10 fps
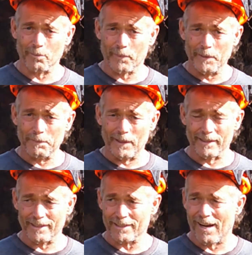people on
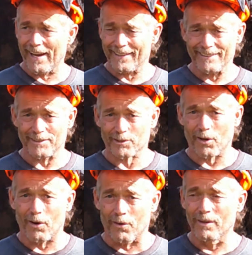this island, so